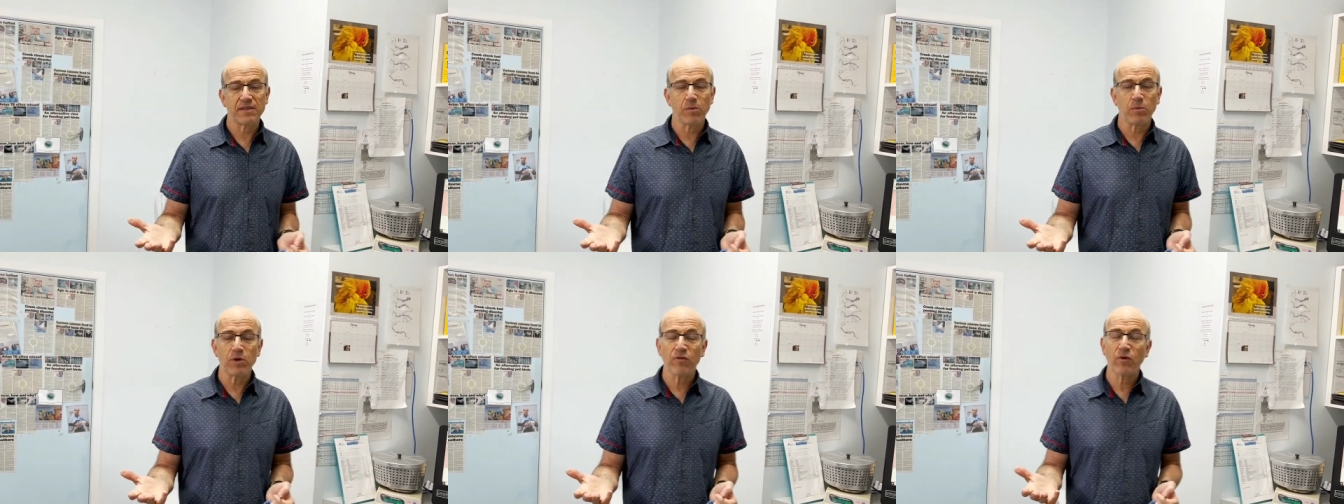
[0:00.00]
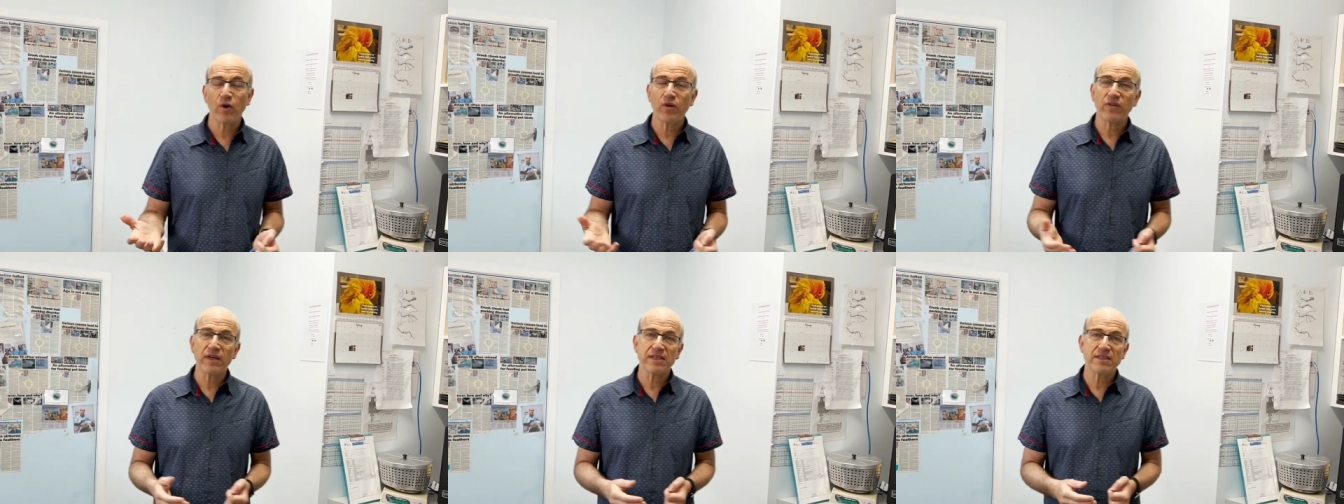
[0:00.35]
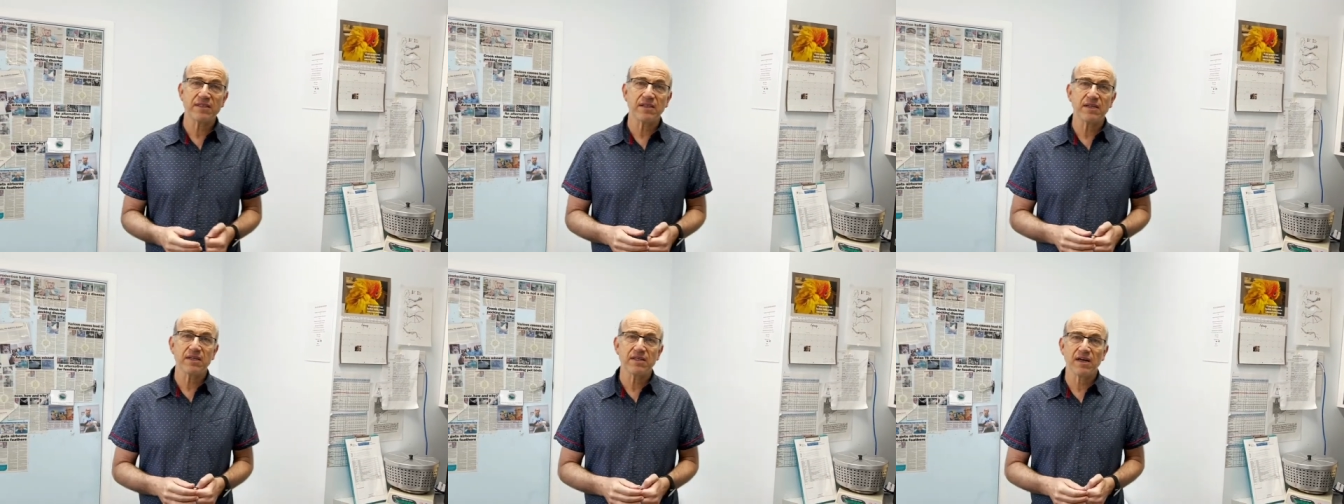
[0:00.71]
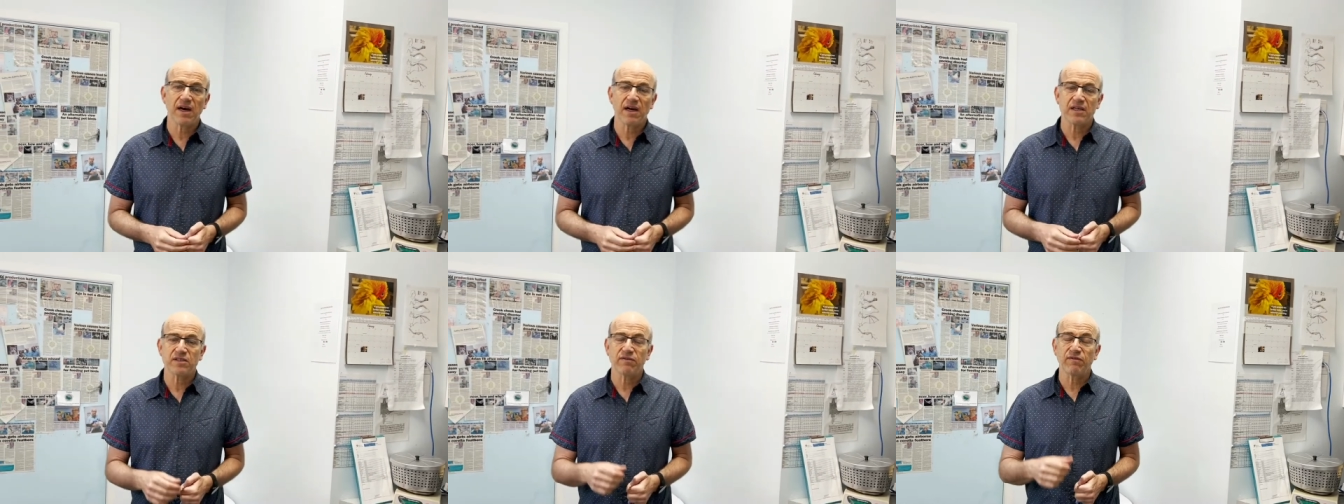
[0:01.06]
And when you've got that seed
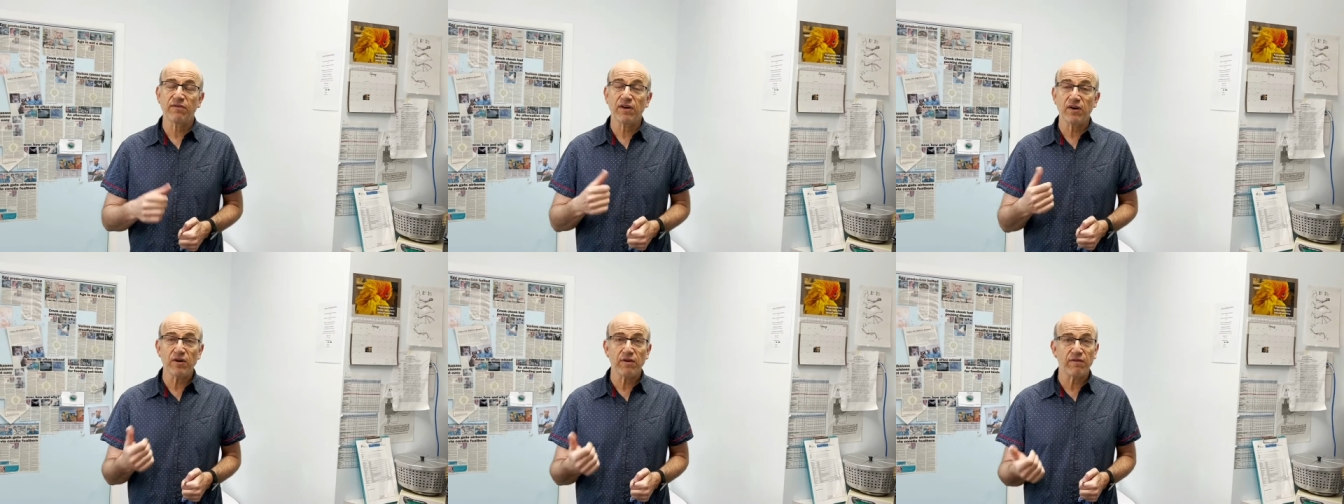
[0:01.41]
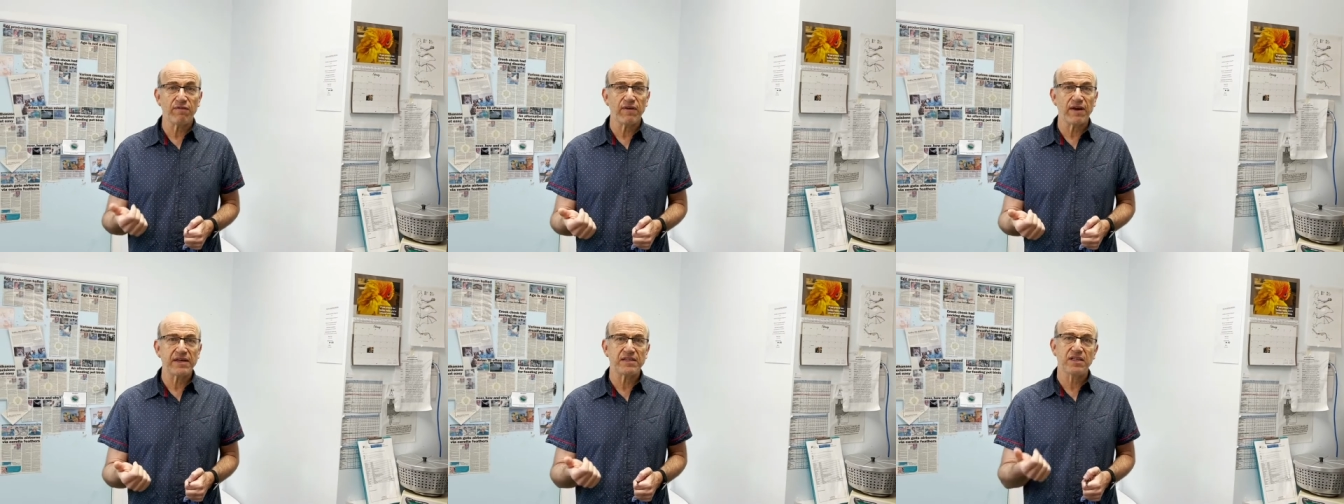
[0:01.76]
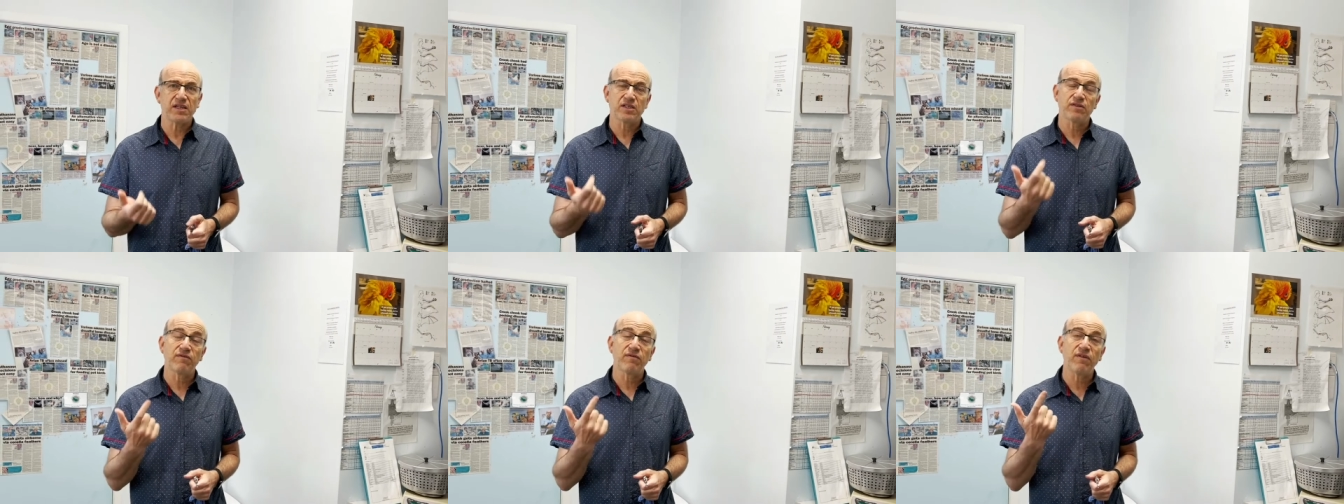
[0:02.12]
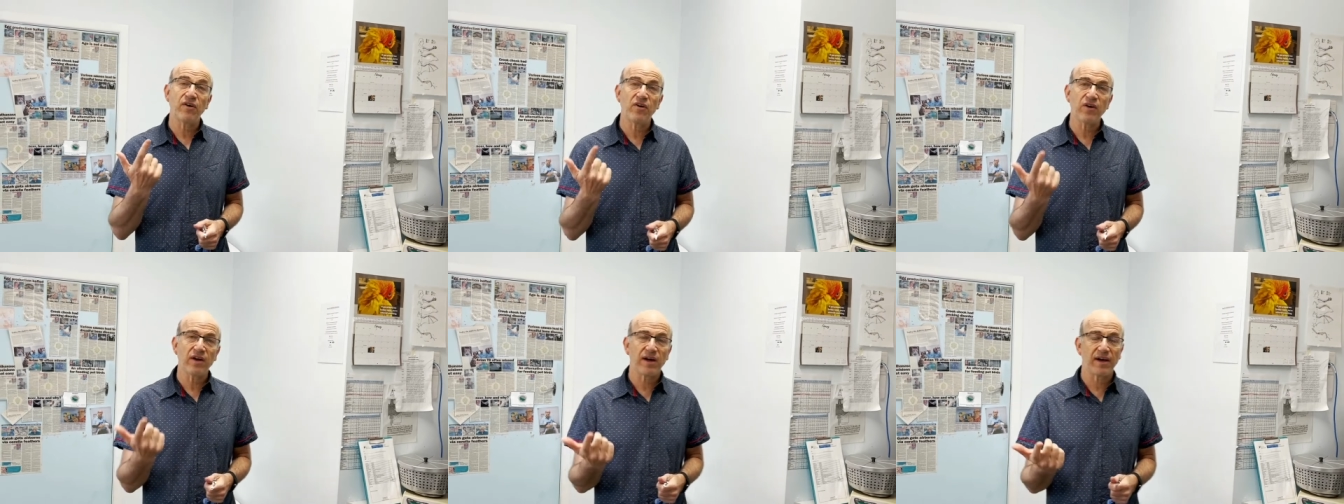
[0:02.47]
diet, it's very fatty, it's
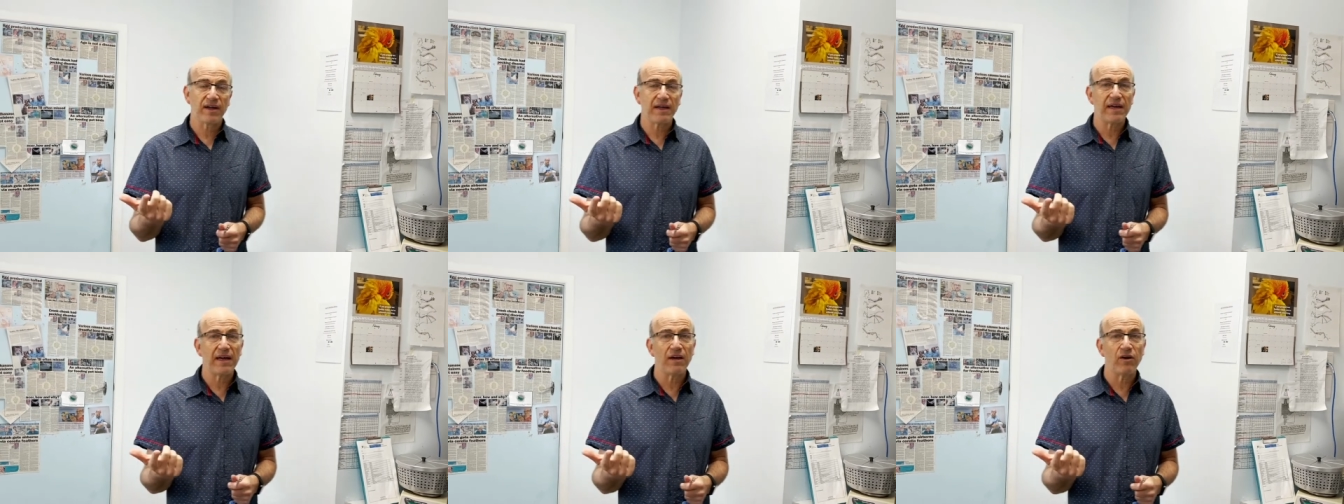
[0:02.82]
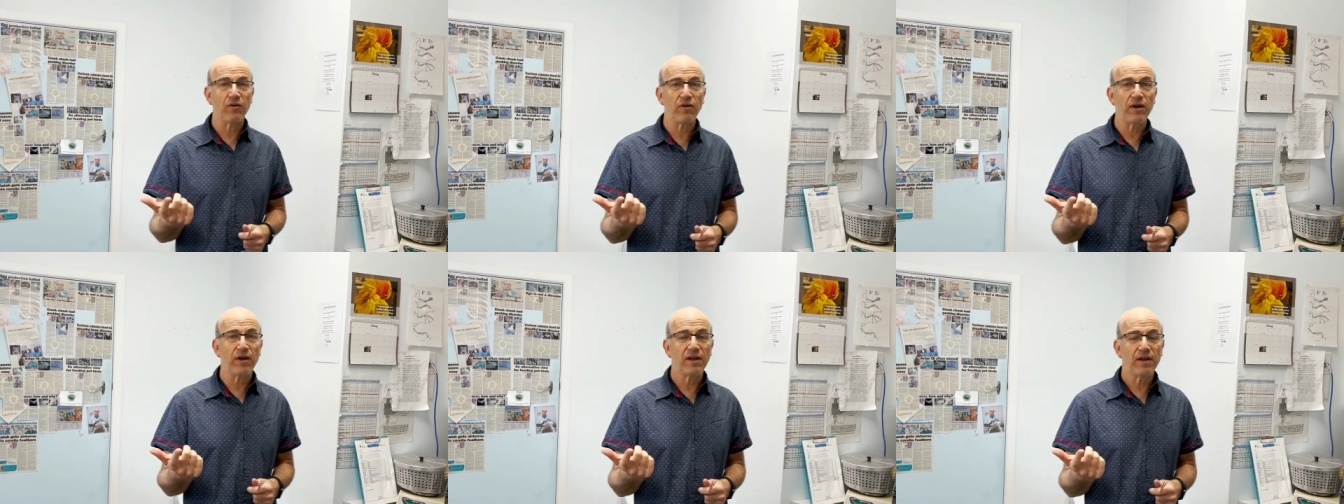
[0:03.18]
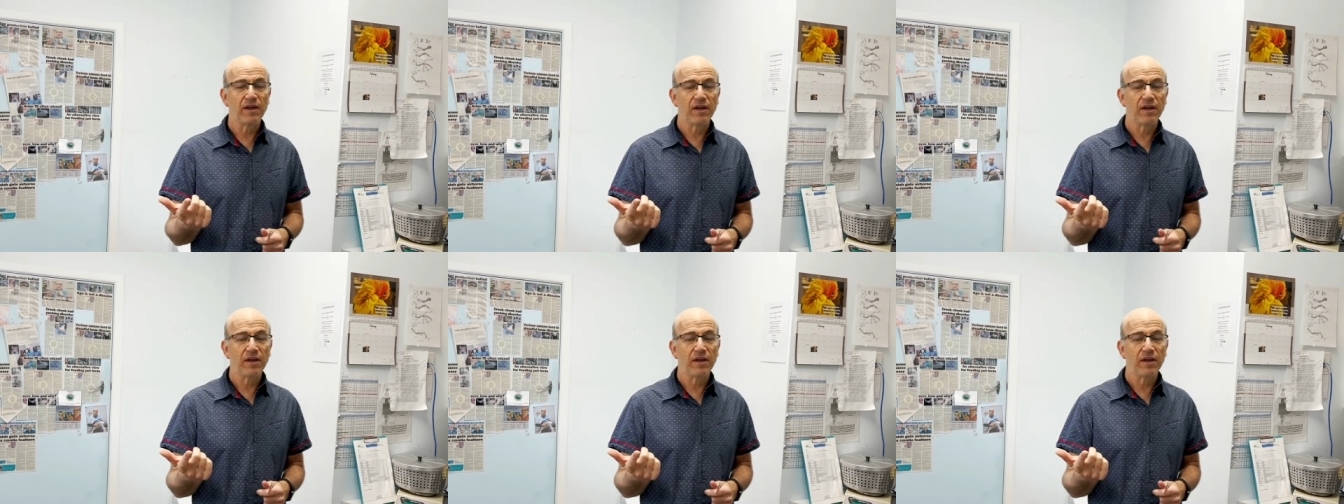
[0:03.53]
very high calorie,